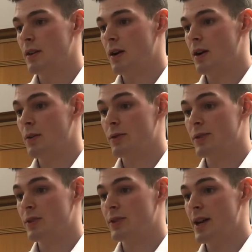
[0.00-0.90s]
I
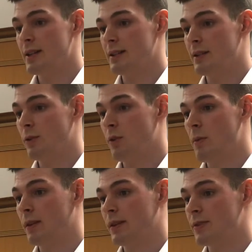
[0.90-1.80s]
also shared in an
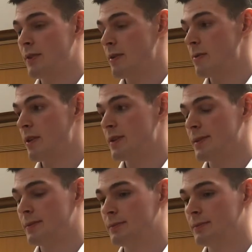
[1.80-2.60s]
Orwell Literary Prize.